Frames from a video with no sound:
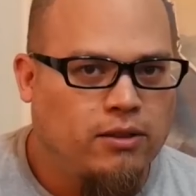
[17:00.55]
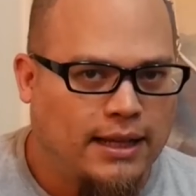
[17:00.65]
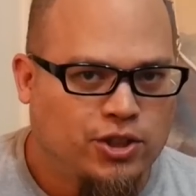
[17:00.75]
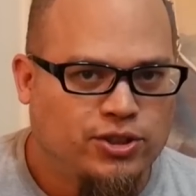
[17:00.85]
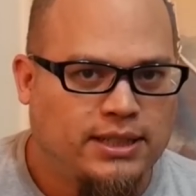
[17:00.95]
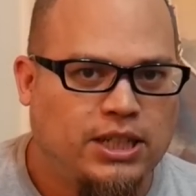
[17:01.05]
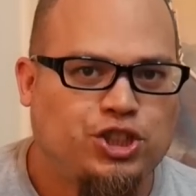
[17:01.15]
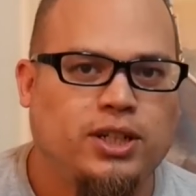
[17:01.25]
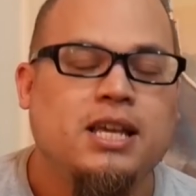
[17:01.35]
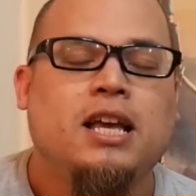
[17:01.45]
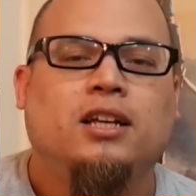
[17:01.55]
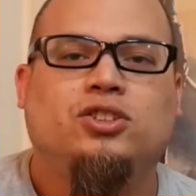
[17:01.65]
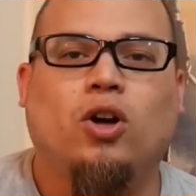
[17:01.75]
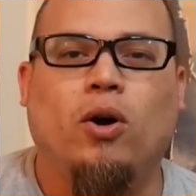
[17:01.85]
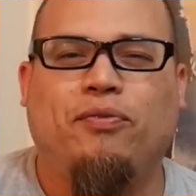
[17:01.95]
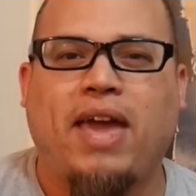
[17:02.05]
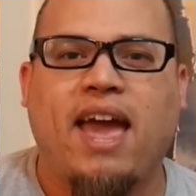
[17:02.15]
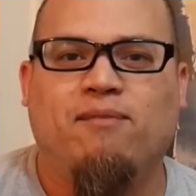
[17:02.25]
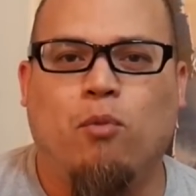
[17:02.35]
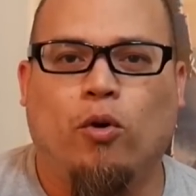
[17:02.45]
collector's edition, so if they
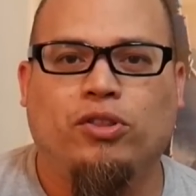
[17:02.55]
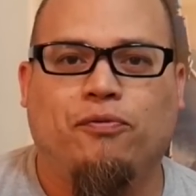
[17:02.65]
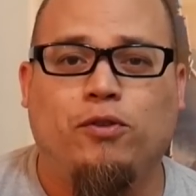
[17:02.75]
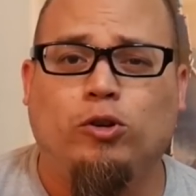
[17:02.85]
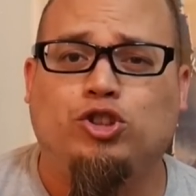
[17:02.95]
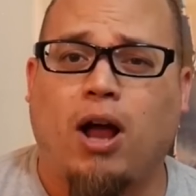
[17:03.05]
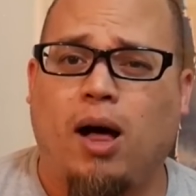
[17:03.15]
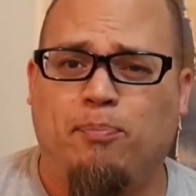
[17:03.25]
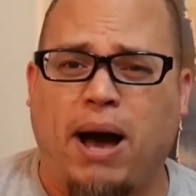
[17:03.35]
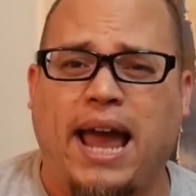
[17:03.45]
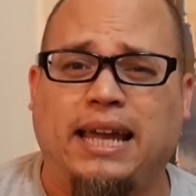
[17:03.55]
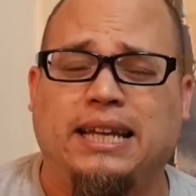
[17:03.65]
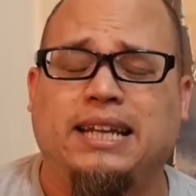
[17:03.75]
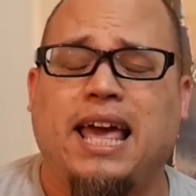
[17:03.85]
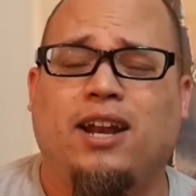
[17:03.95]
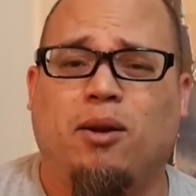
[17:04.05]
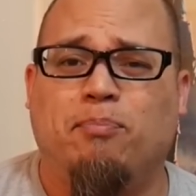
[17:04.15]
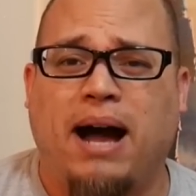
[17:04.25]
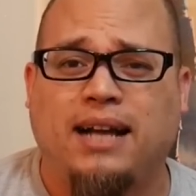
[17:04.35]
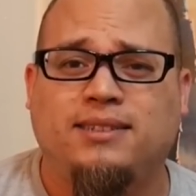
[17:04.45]
have more in the future, I'll buy it and
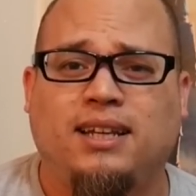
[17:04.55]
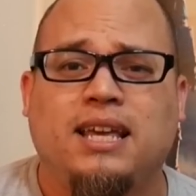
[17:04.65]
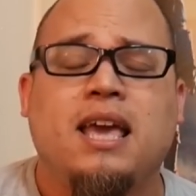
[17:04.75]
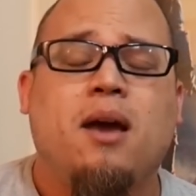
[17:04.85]
unbox it.